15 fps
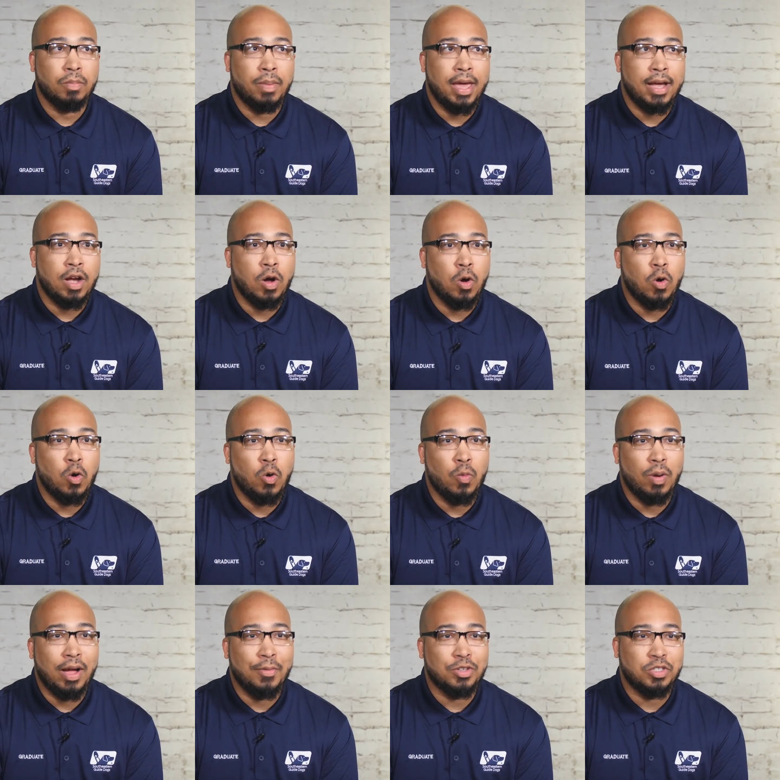Back
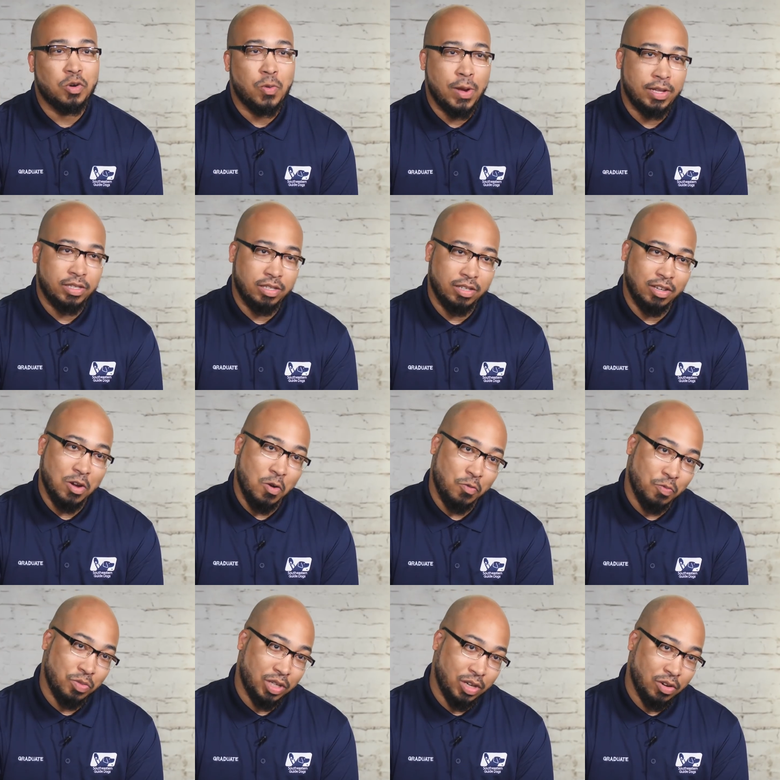home, I was quick to go
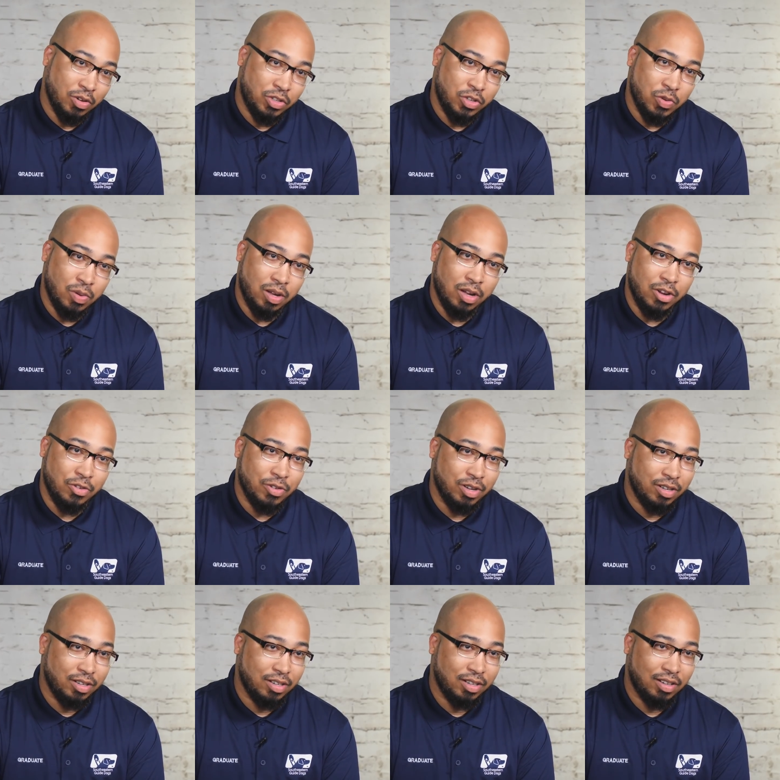from zero to one hundred.
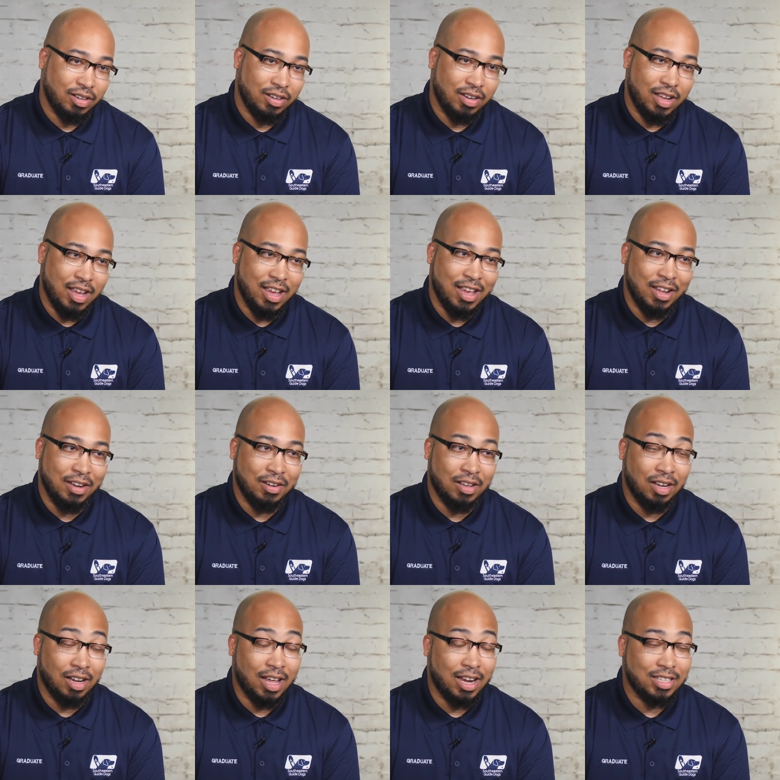And
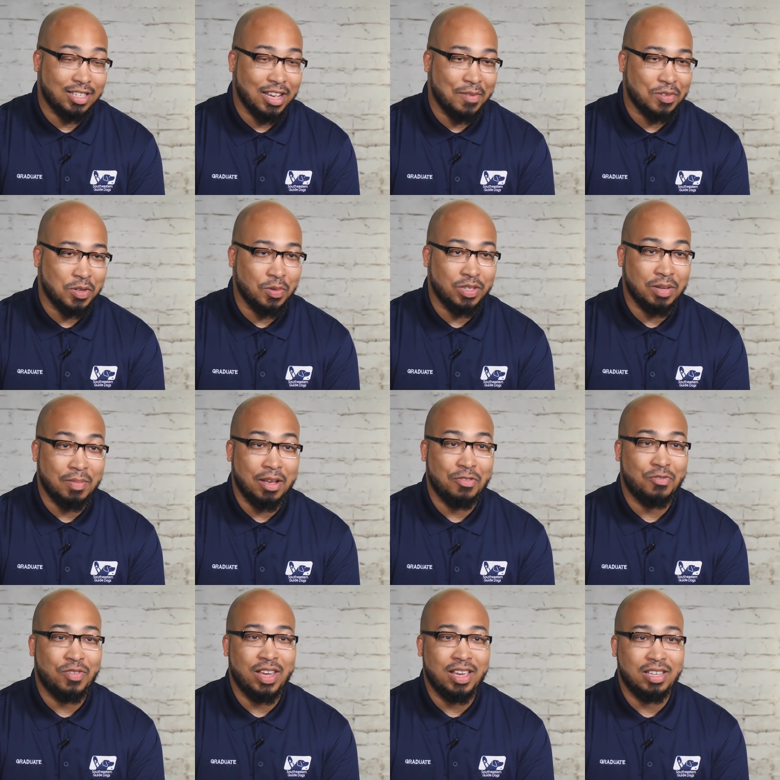a lot of times it was in my
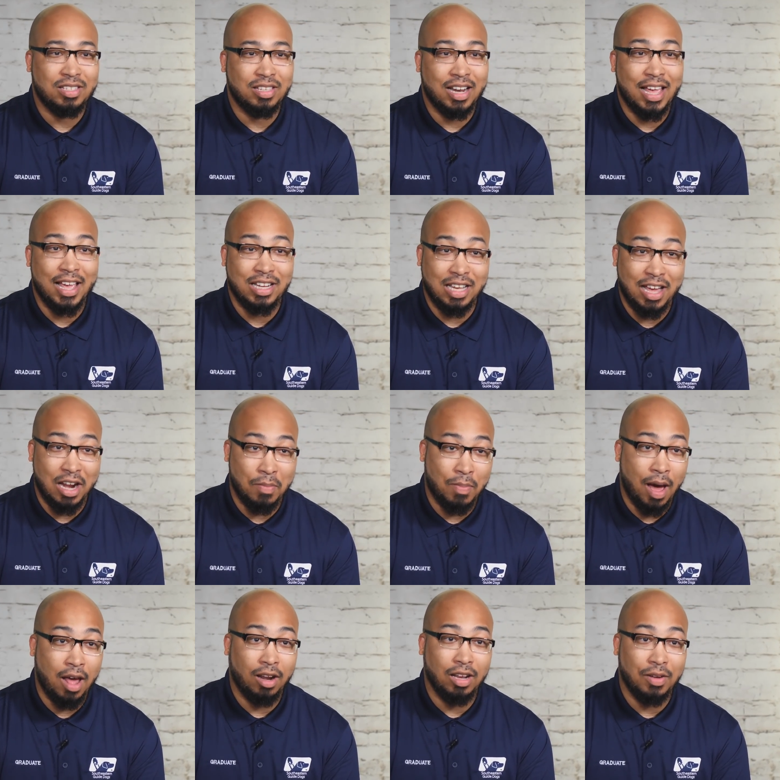face, and I had to kind of
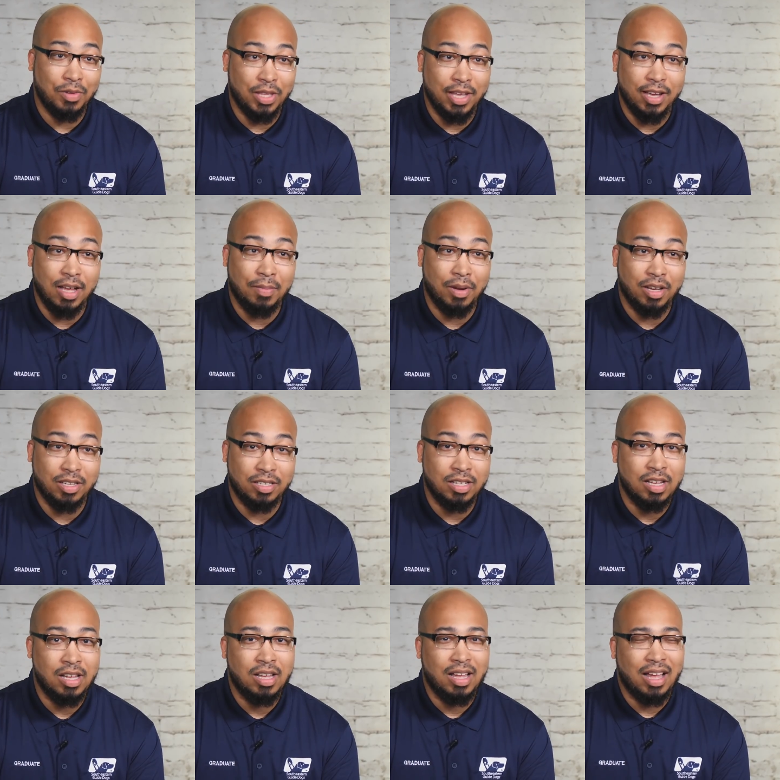bottle everything up because
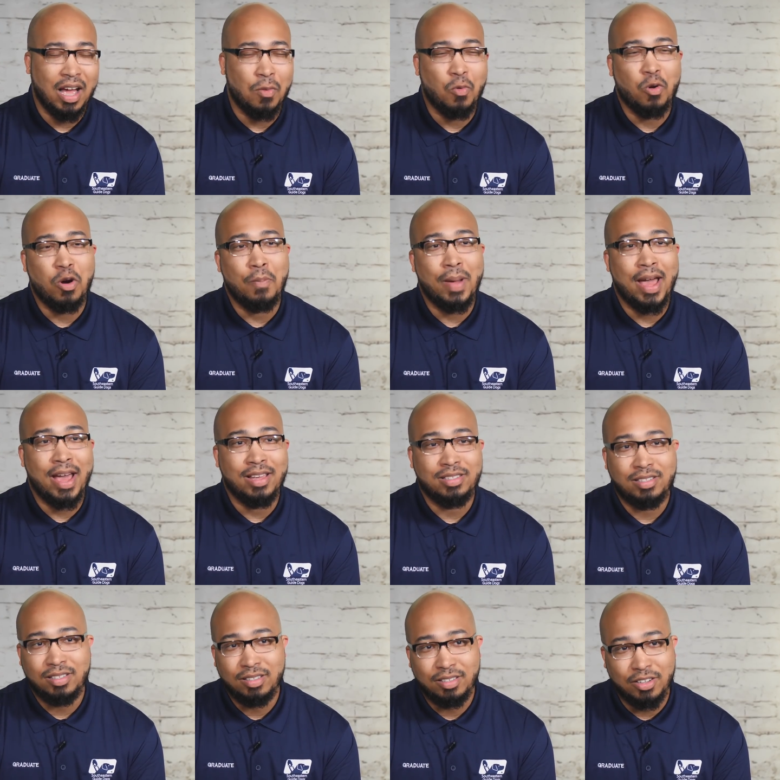I wore a
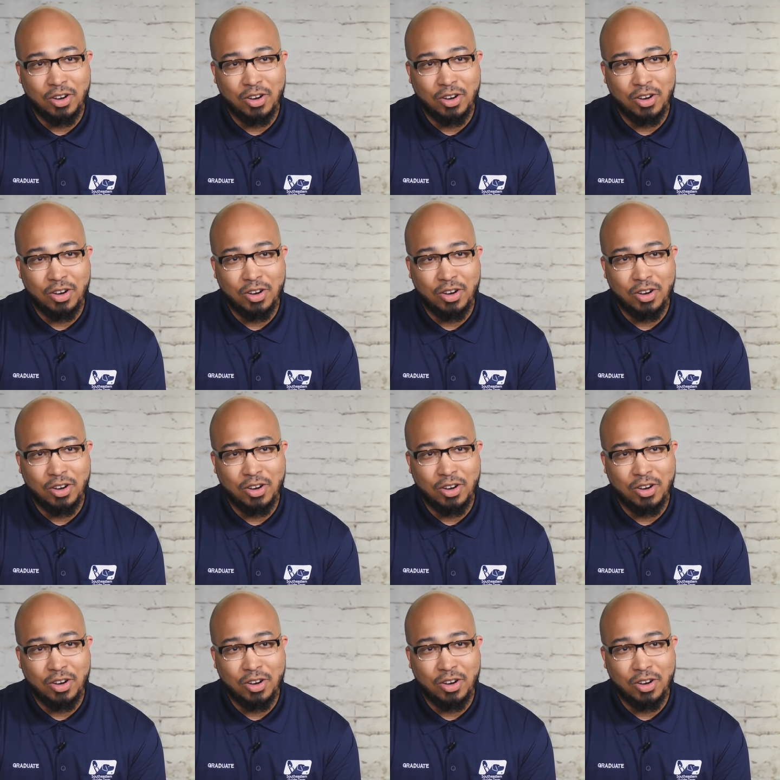mask.